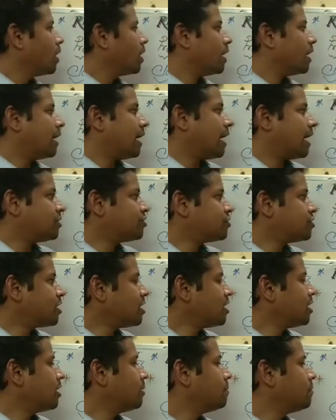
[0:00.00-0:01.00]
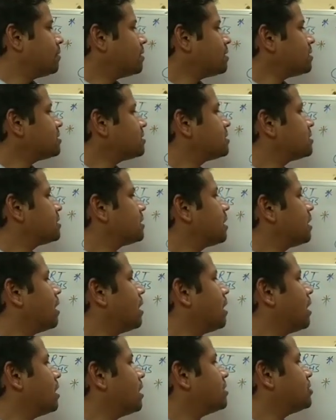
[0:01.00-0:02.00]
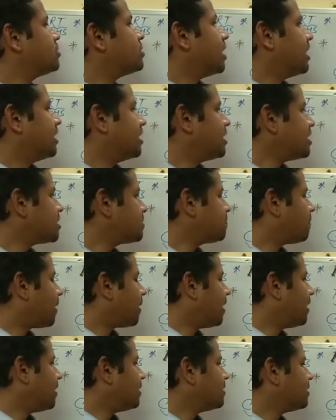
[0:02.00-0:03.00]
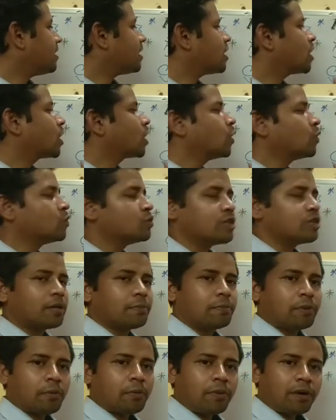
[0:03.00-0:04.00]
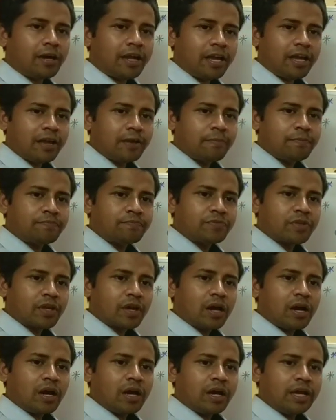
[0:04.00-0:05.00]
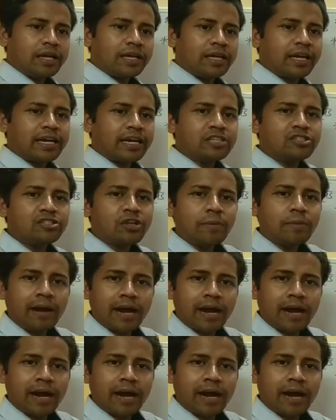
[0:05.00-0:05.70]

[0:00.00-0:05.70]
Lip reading: rational numbers satisfy the closure property in case of